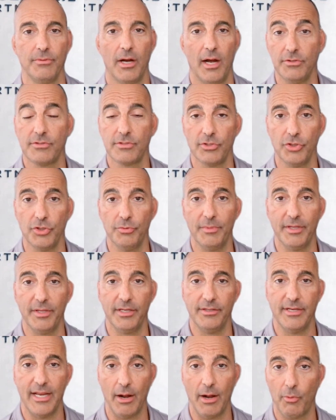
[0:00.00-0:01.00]
use
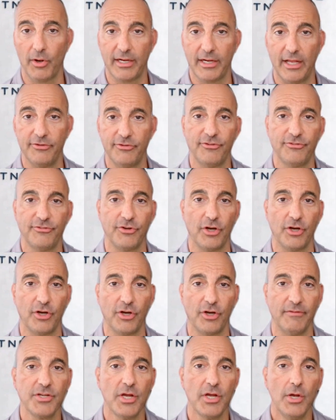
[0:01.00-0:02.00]
Lumen Network as a
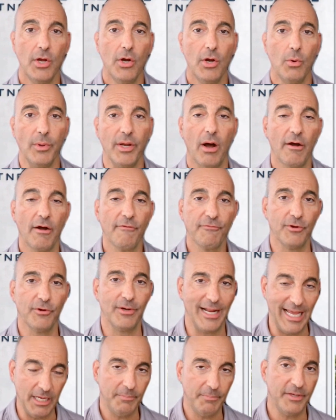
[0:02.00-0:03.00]
Service, we
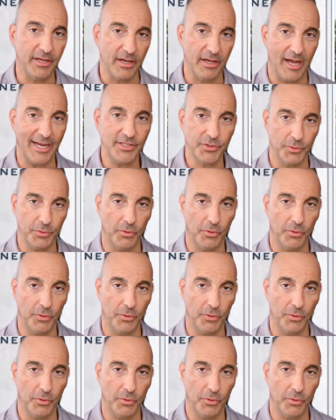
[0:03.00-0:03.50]
offer an API